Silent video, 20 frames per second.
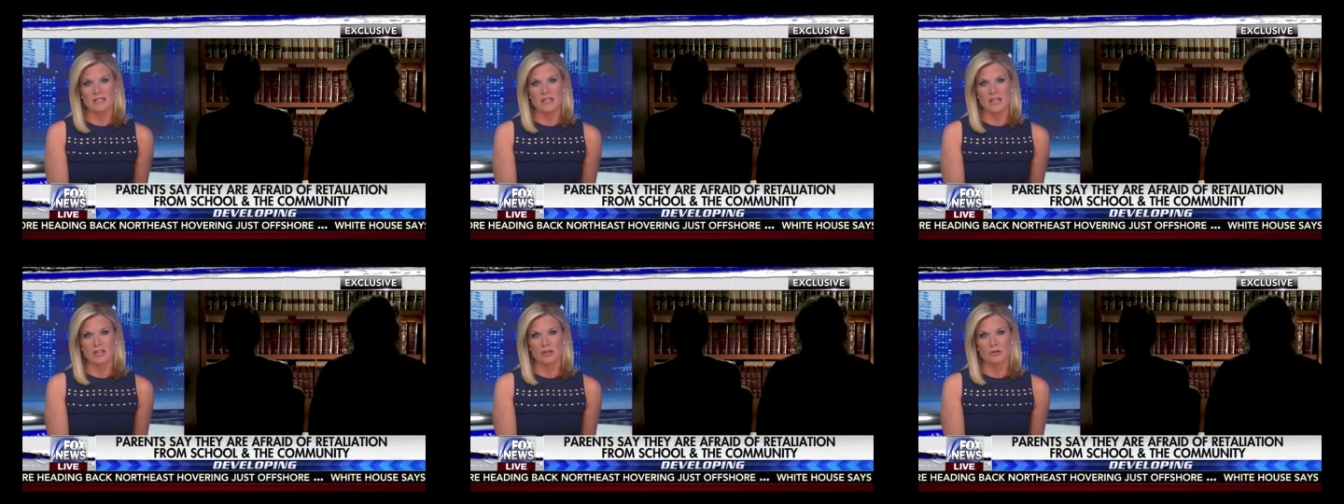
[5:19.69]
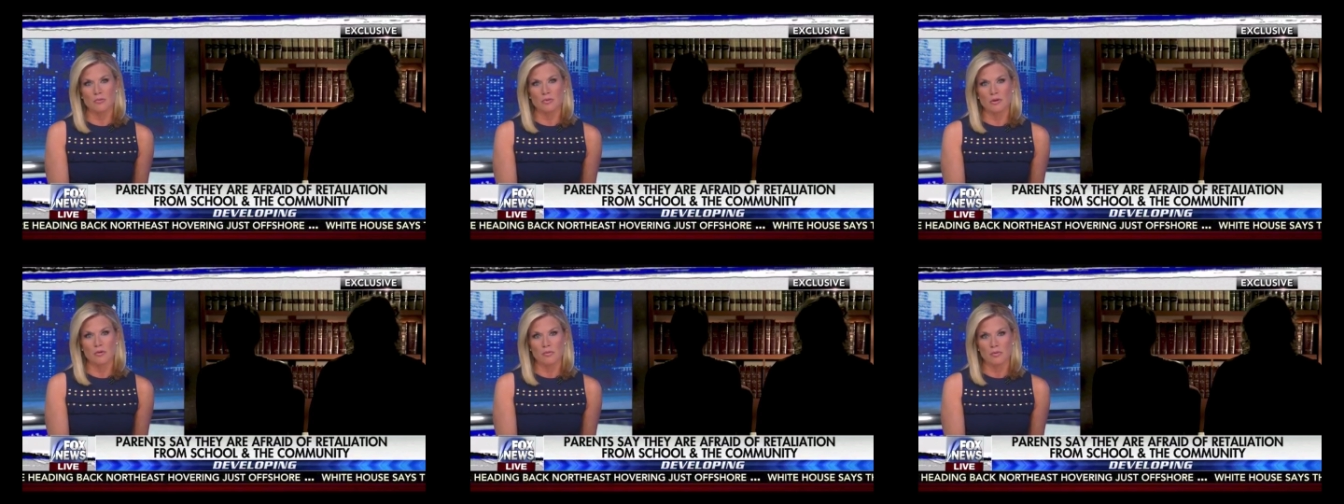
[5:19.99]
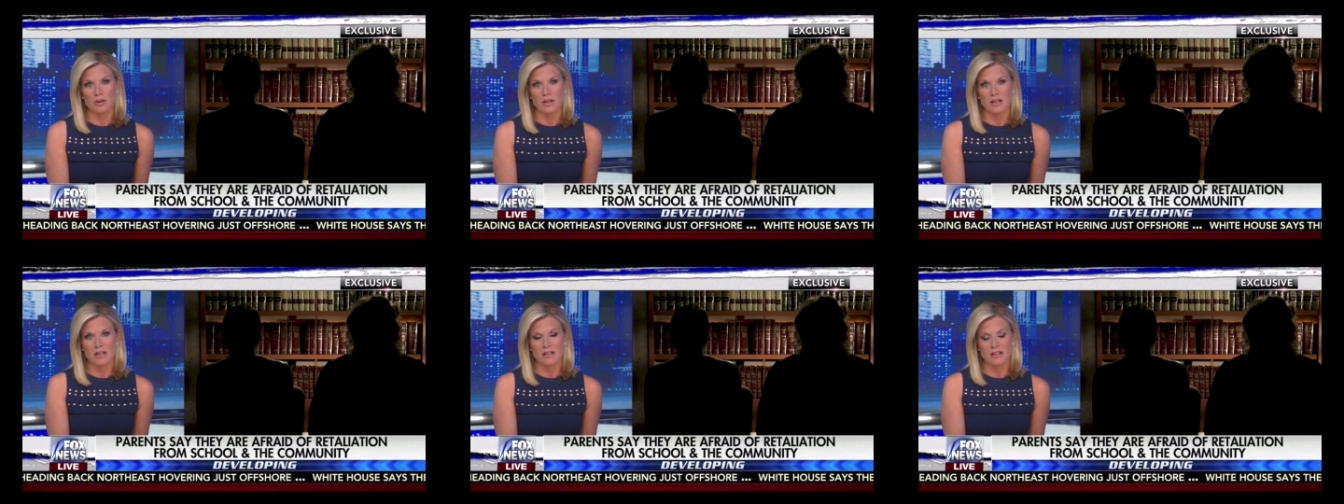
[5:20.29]
age
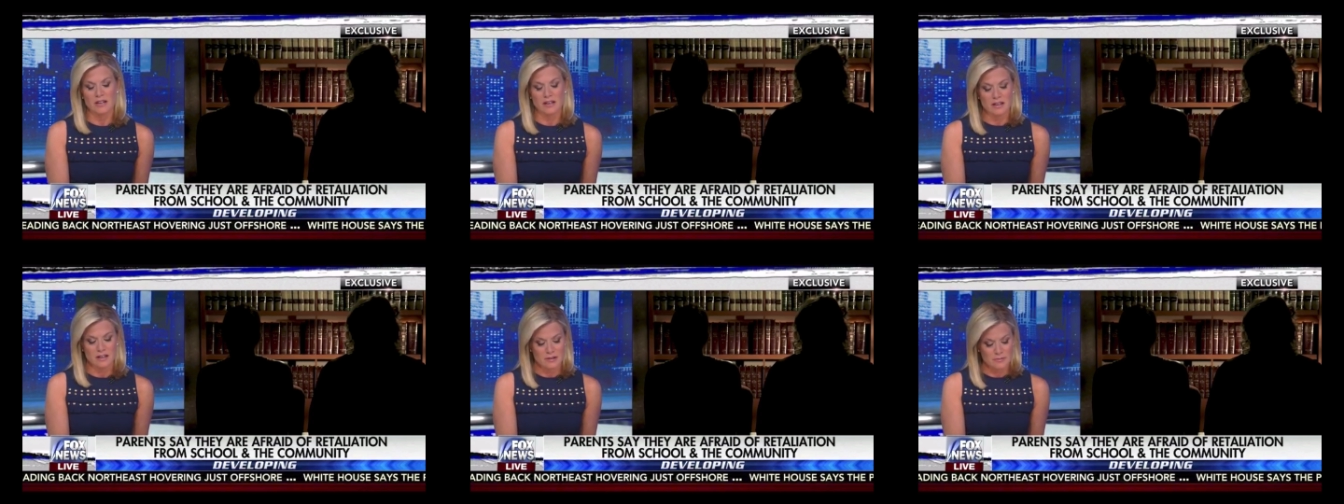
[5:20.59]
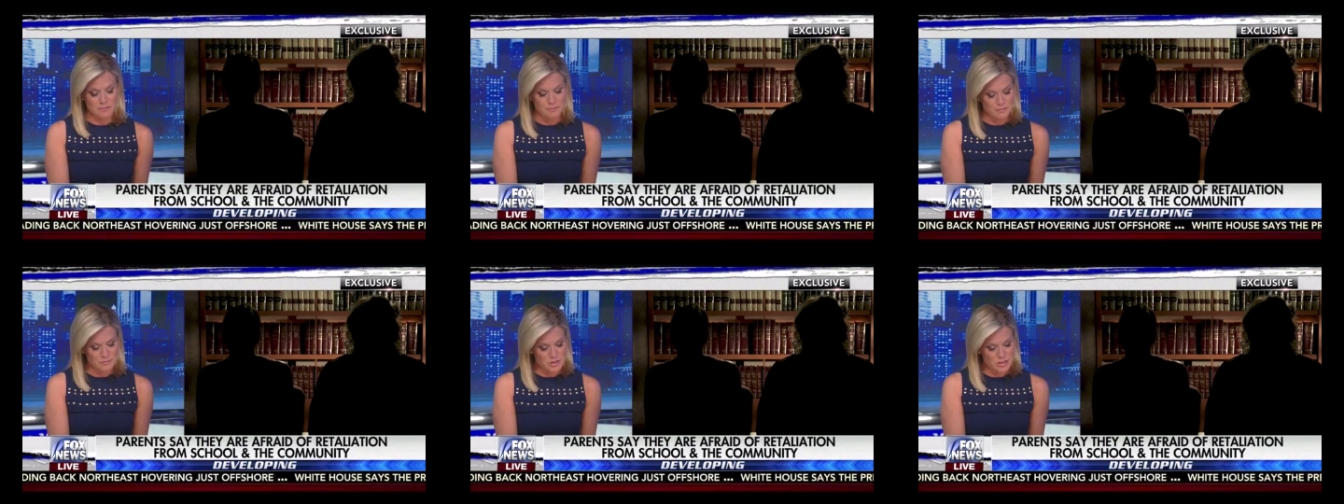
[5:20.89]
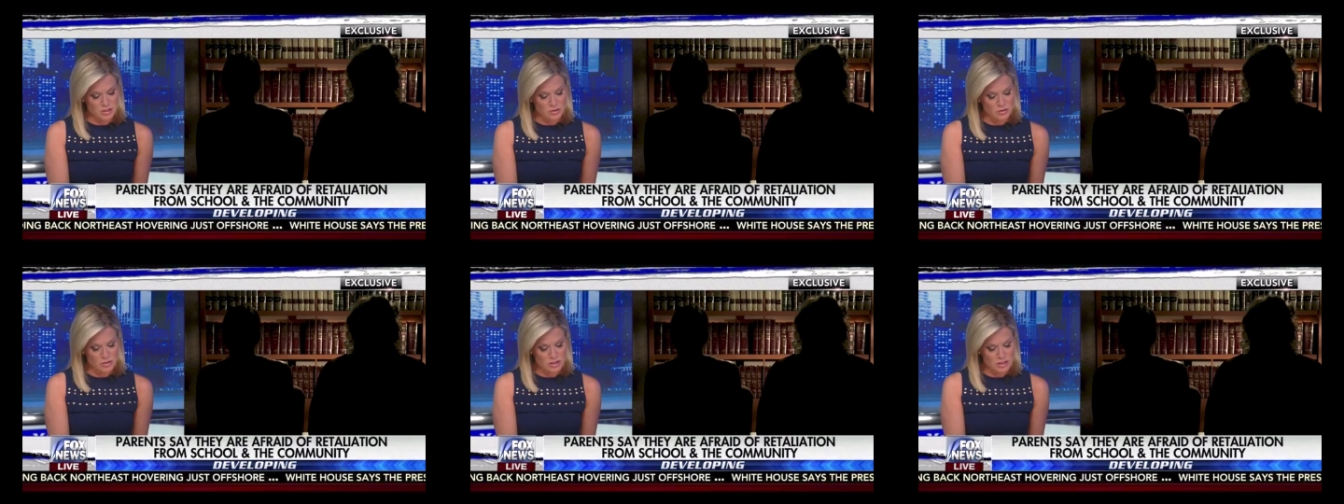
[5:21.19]
appropriate.
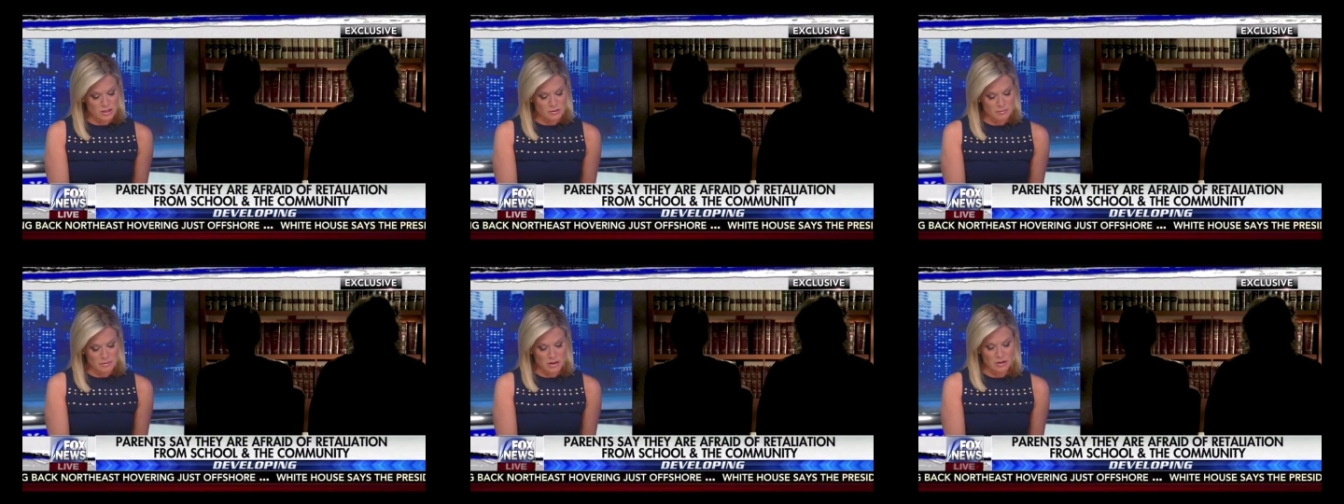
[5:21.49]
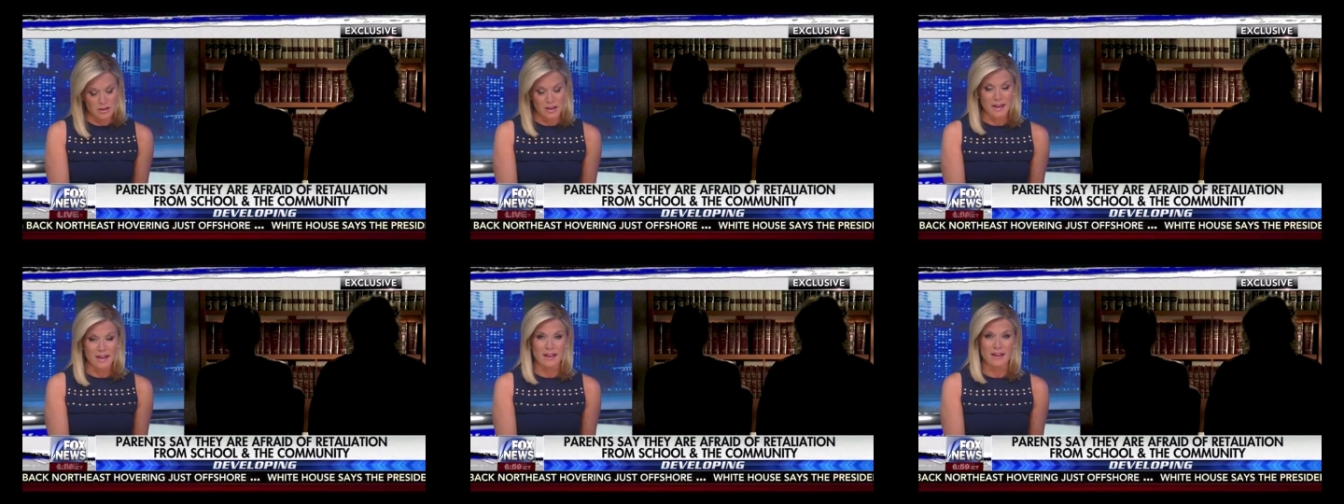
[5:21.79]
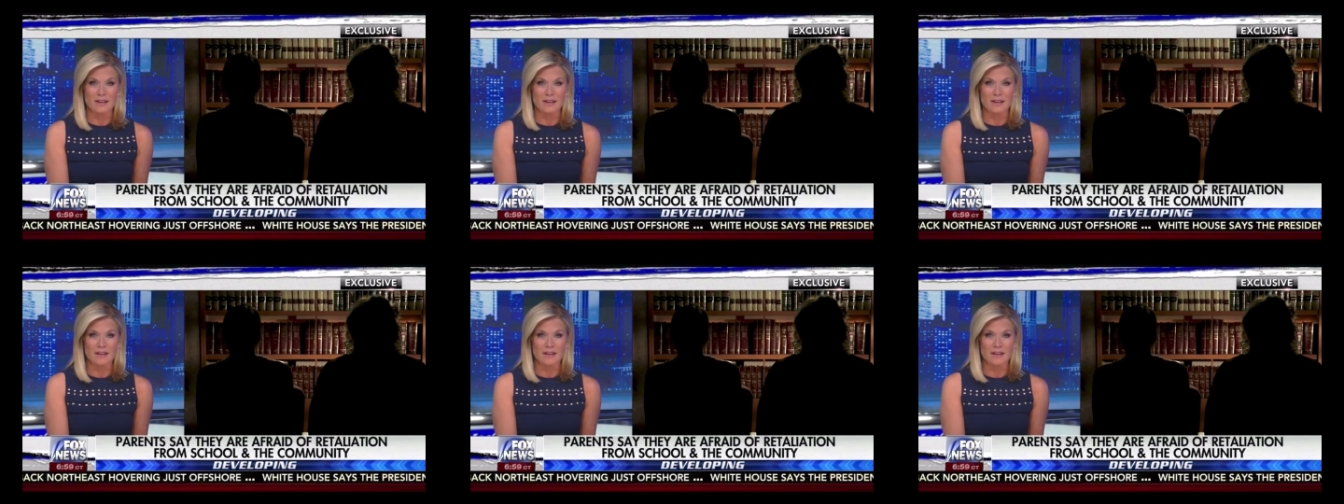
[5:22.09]
Susan and Mary Ann,